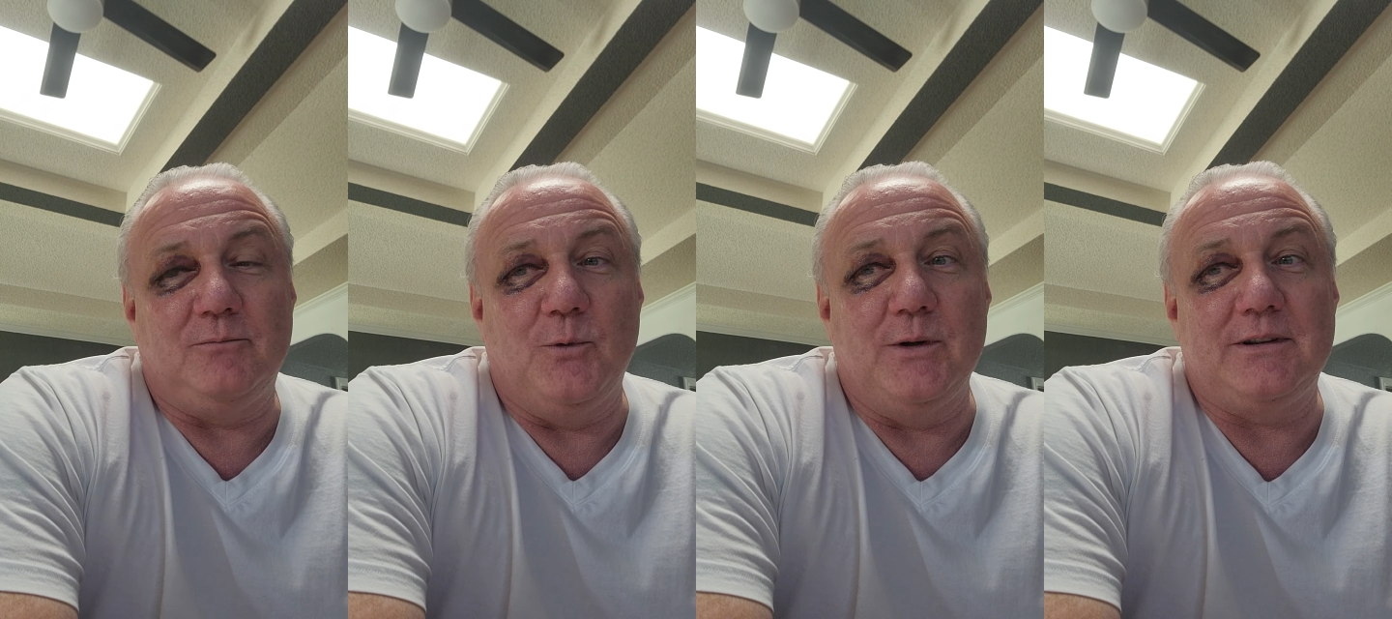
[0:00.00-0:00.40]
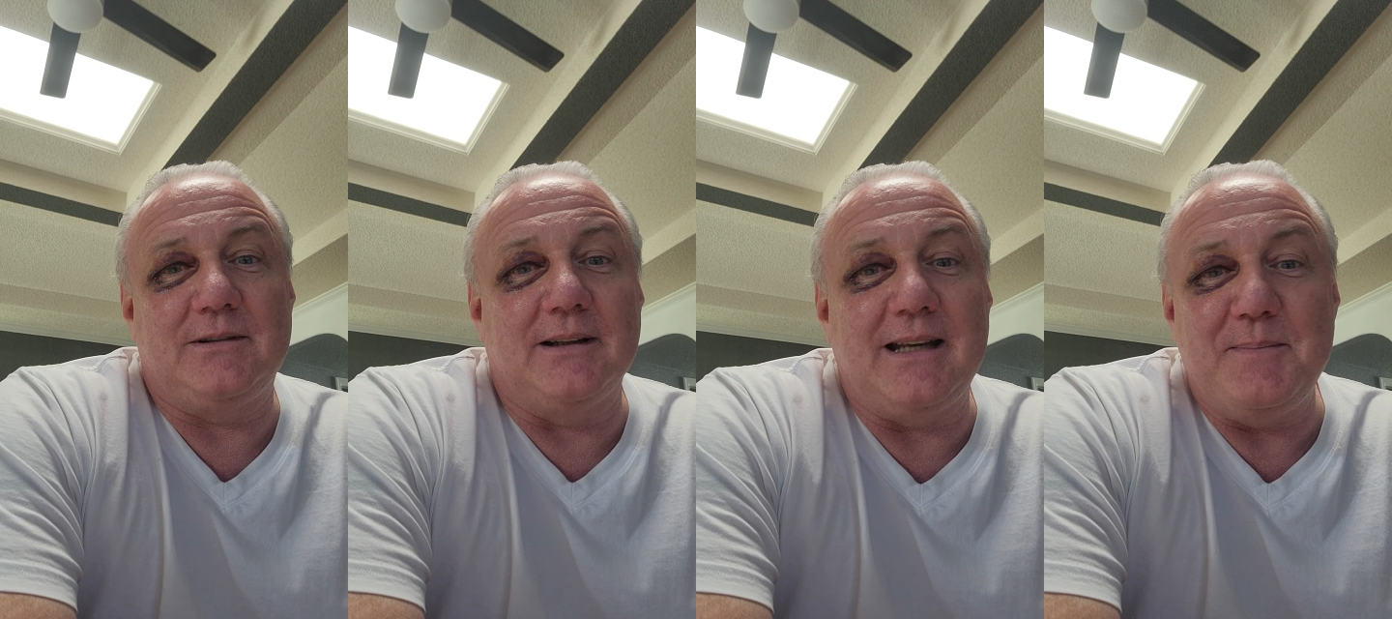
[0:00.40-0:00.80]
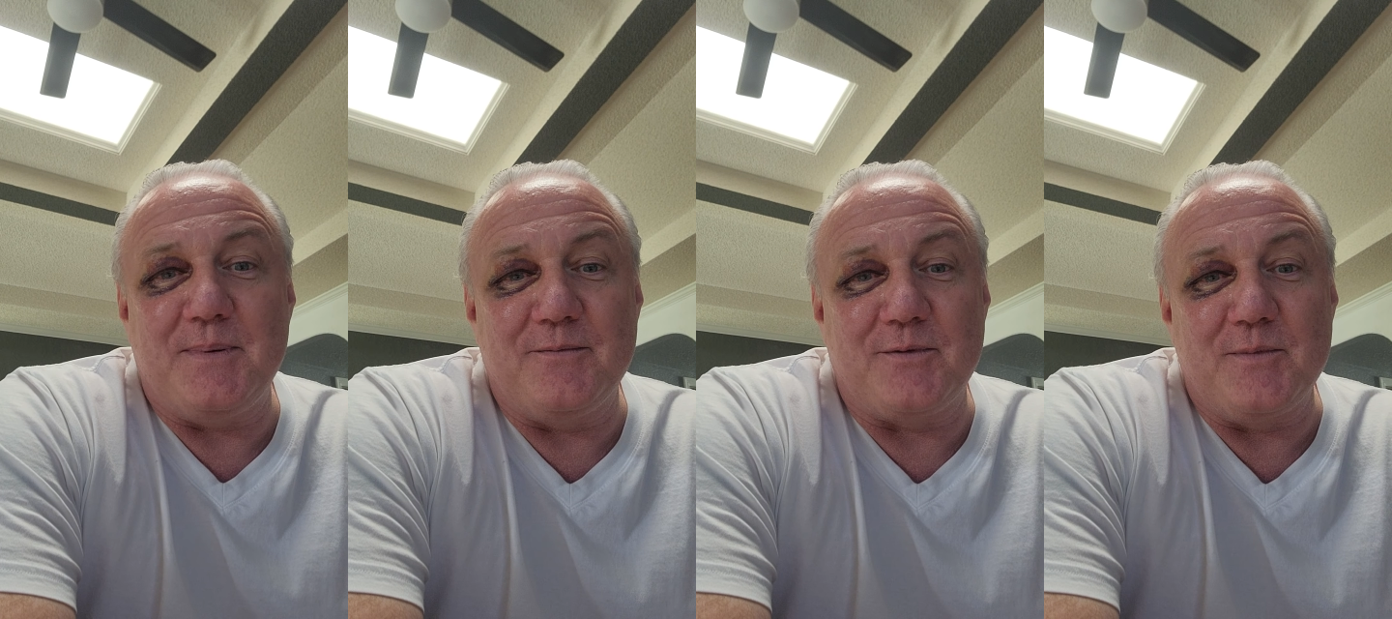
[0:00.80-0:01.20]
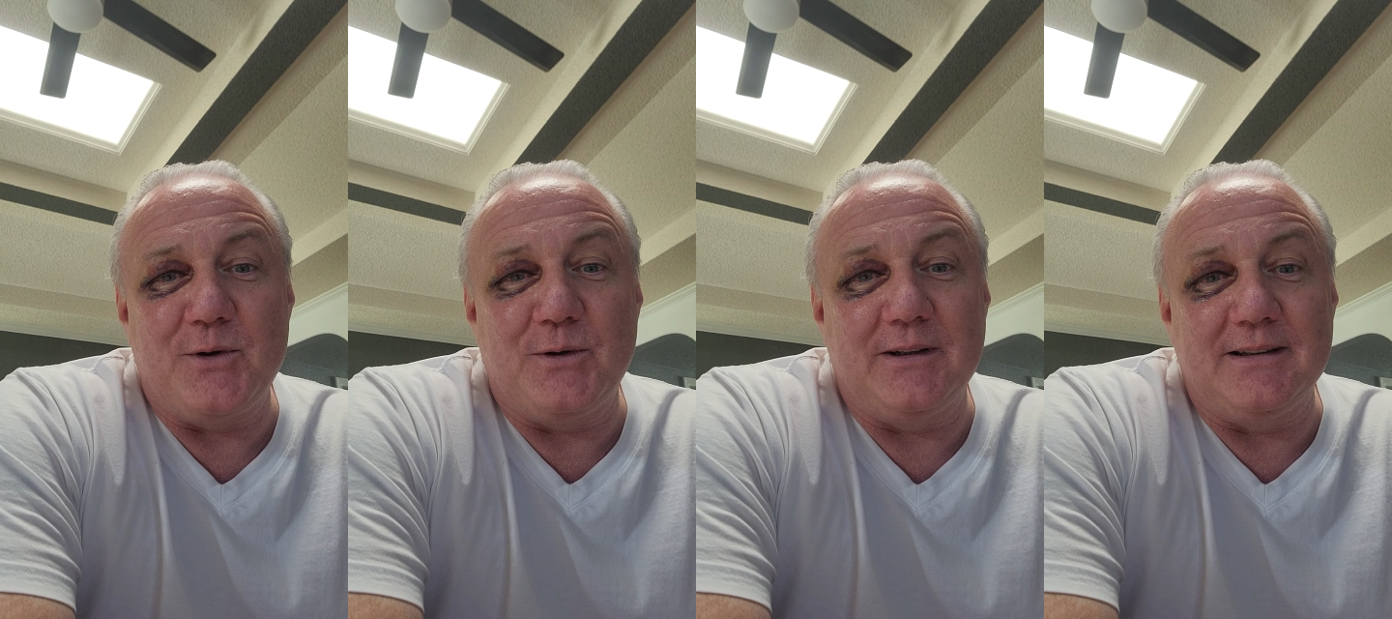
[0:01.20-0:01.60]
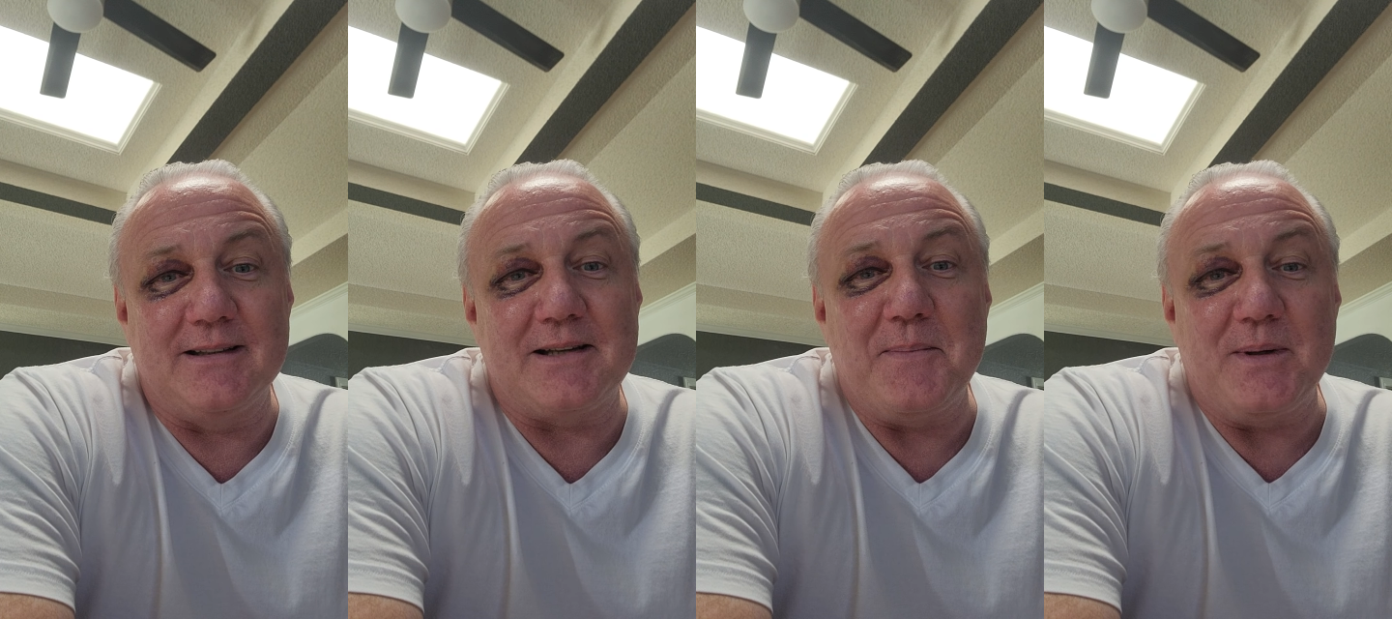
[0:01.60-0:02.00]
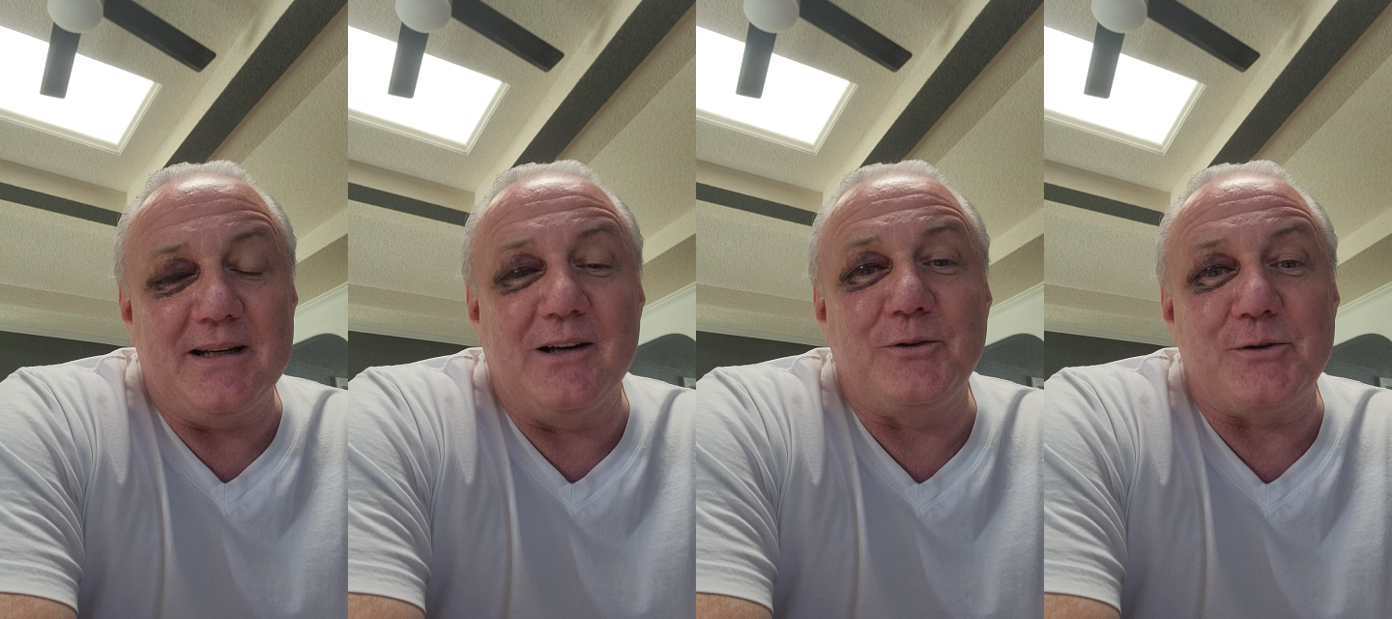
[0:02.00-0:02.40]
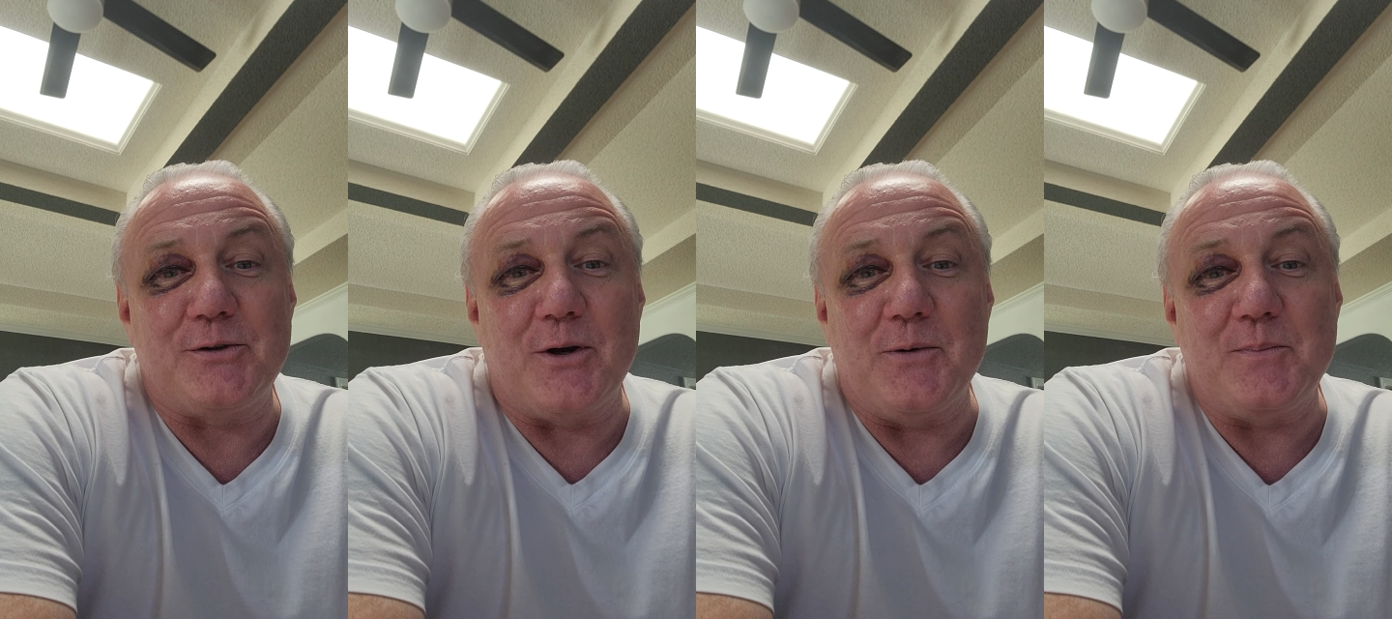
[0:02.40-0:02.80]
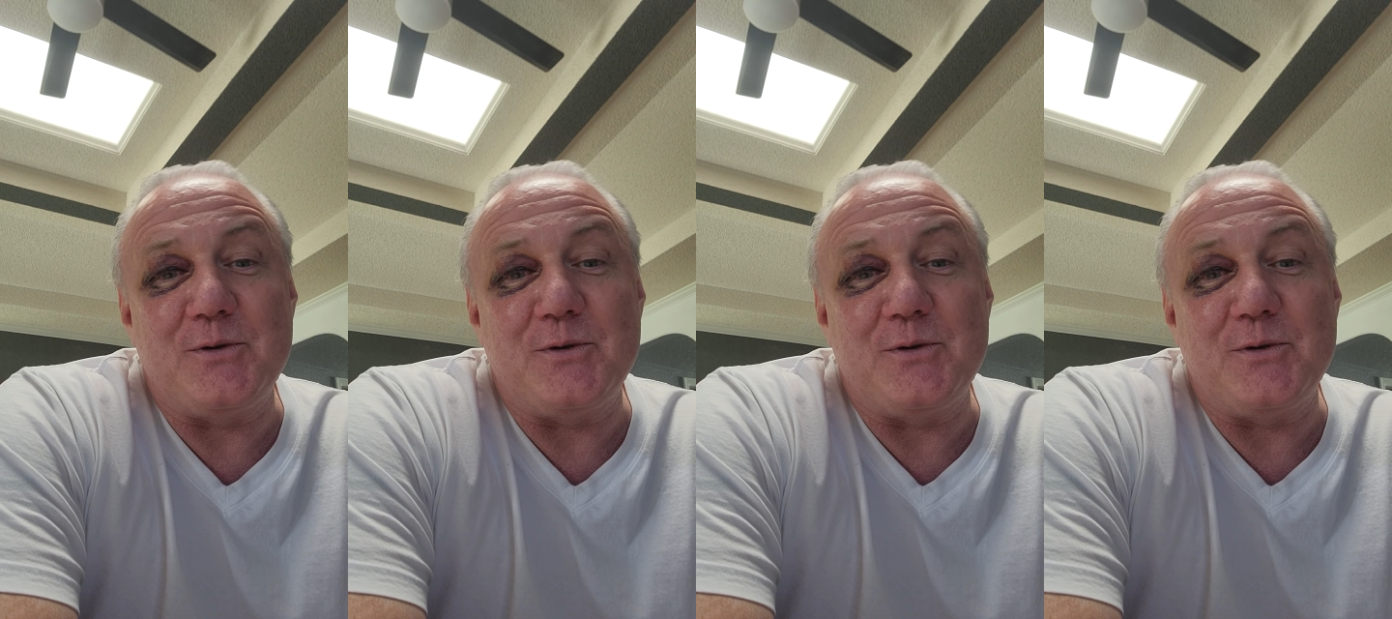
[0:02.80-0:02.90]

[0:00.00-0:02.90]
what's to keep him from doing it in somebody else's home?